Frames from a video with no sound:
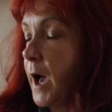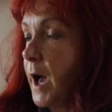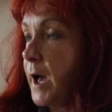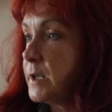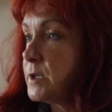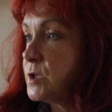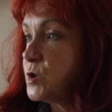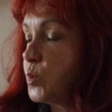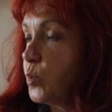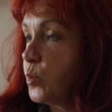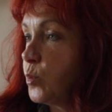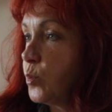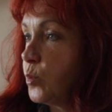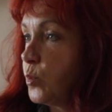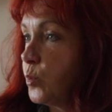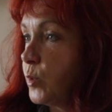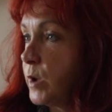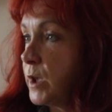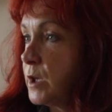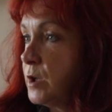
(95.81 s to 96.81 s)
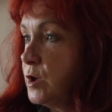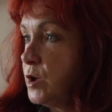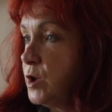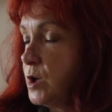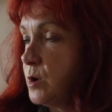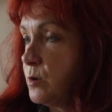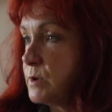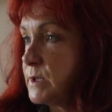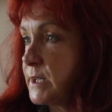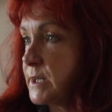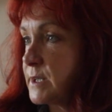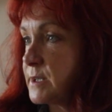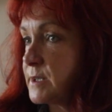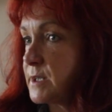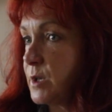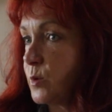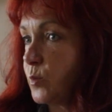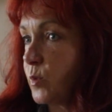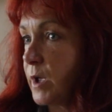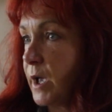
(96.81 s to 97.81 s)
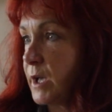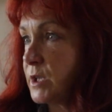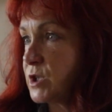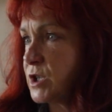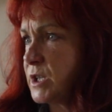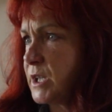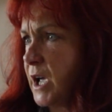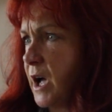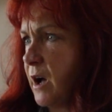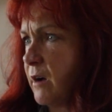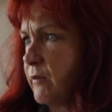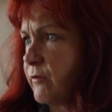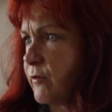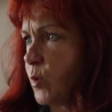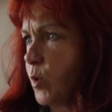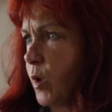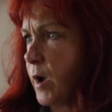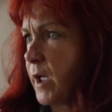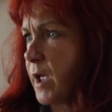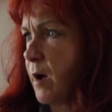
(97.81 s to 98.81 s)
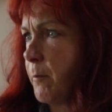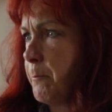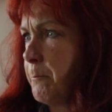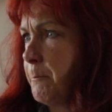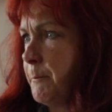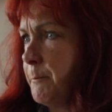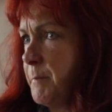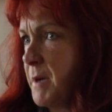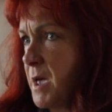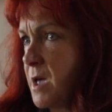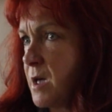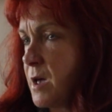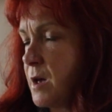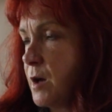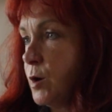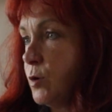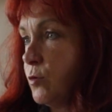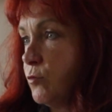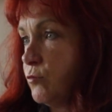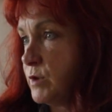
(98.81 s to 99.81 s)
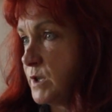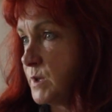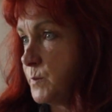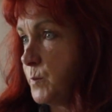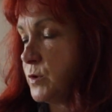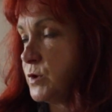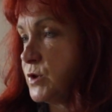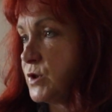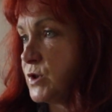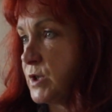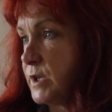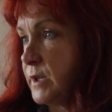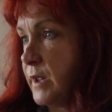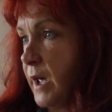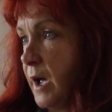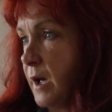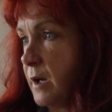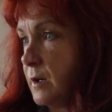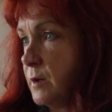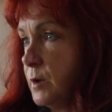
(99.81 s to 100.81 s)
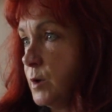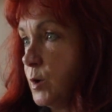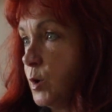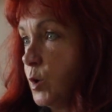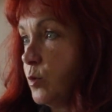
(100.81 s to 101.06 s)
And we can notice that we actually have quite a big response to that.